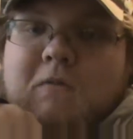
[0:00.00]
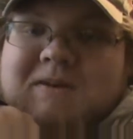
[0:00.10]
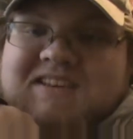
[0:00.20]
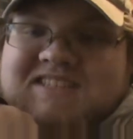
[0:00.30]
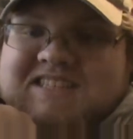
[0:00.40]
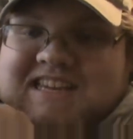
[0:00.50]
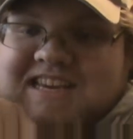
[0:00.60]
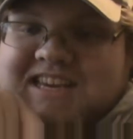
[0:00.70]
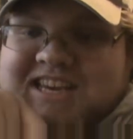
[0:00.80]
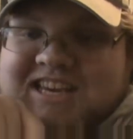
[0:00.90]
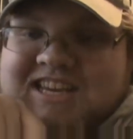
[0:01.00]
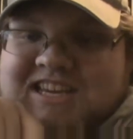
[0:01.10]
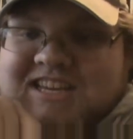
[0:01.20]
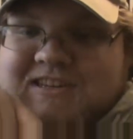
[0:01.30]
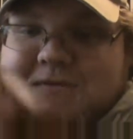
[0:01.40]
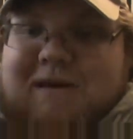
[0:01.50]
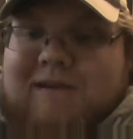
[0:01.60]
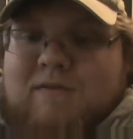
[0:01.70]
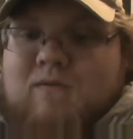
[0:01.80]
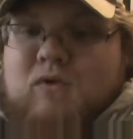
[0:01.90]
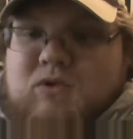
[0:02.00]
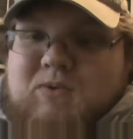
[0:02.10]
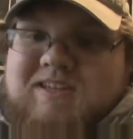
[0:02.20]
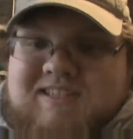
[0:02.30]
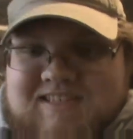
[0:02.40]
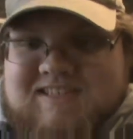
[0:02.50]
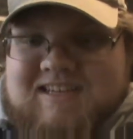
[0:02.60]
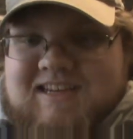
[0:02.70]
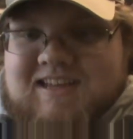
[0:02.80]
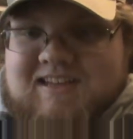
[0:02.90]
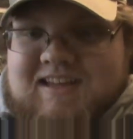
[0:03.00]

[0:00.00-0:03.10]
PC to Battlefield 4 360.